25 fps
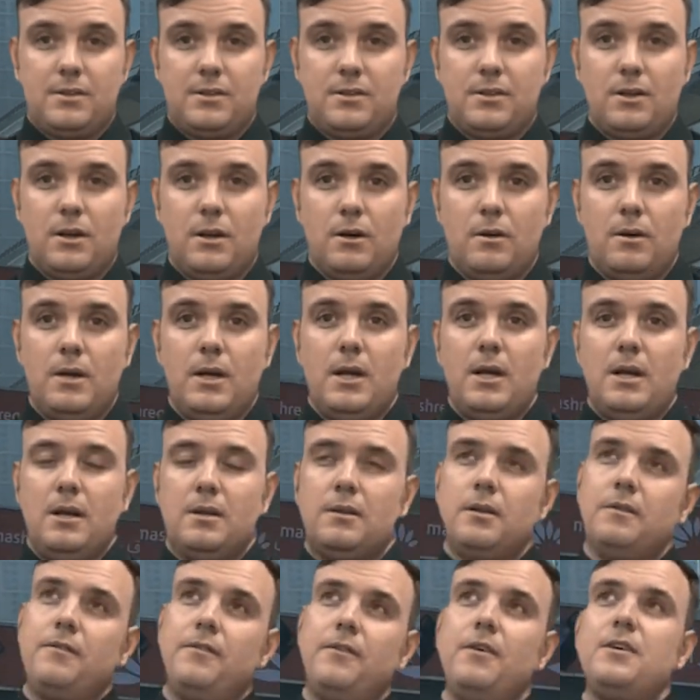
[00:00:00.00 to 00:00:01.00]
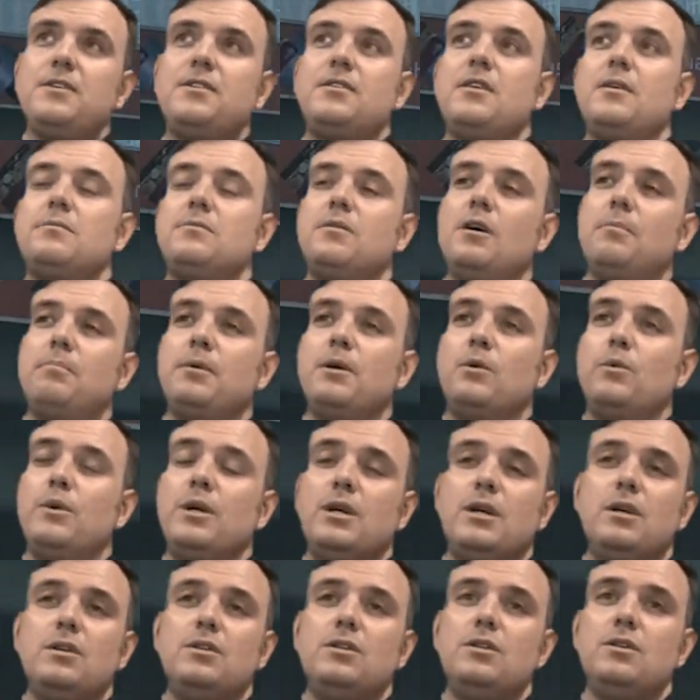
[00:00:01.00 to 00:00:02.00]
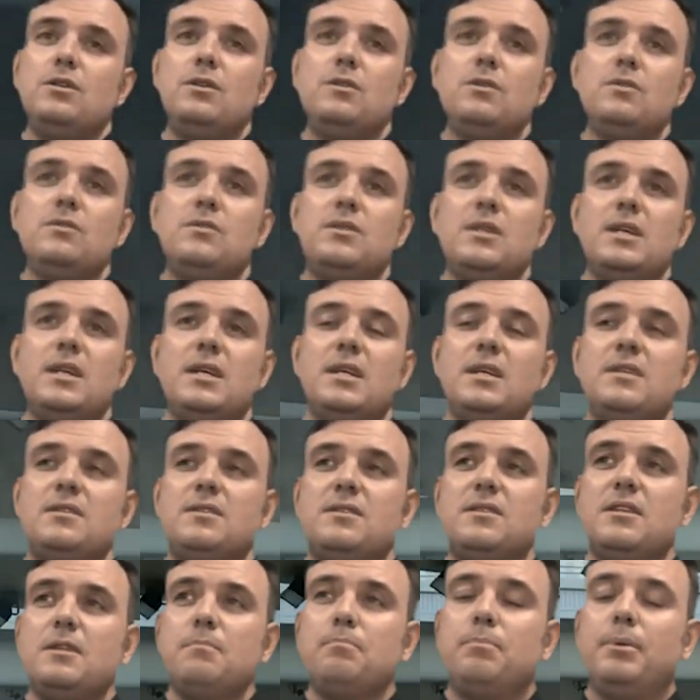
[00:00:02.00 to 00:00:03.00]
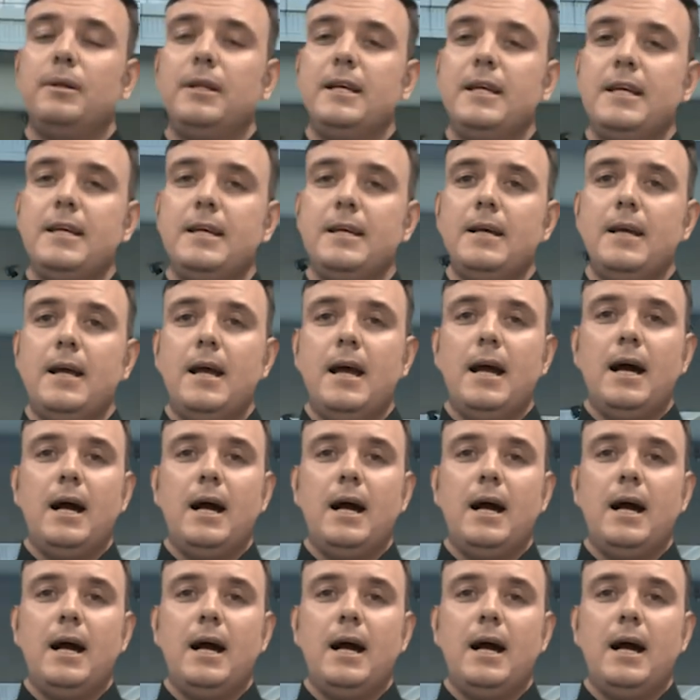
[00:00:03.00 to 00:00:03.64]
So the first subtopic we could use is simply